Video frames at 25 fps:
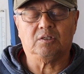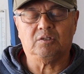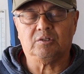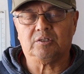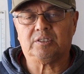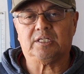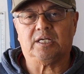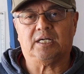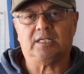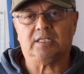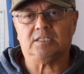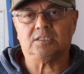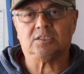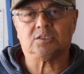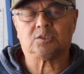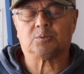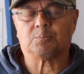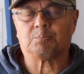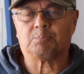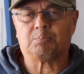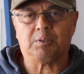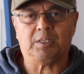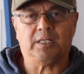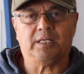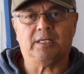look at is
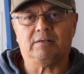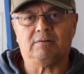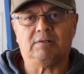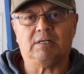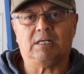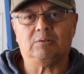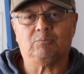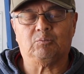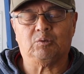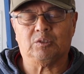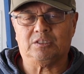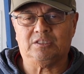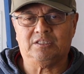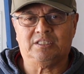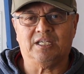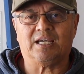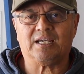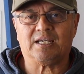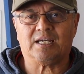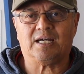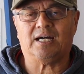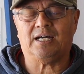play around with deck